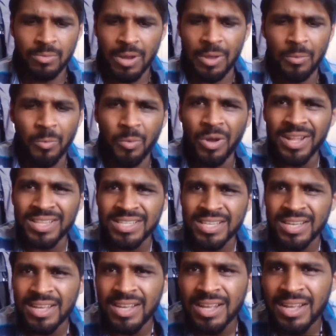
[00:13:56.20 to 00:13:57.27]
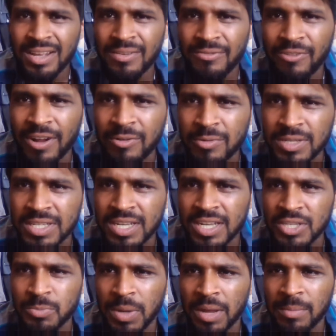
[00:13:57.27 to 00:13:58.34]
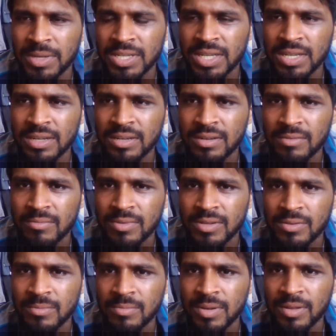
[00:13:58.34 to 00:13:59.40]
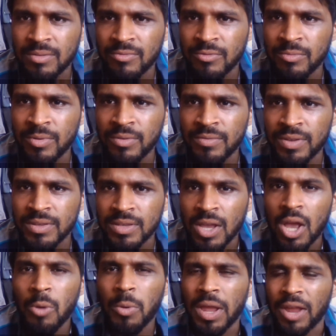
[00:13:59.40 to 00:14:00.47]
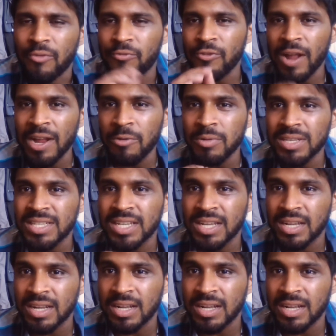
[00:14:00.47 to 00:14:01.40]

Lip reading: Wait, what? Frank was cursed by a machine and completely removed his... Wait, Frank was...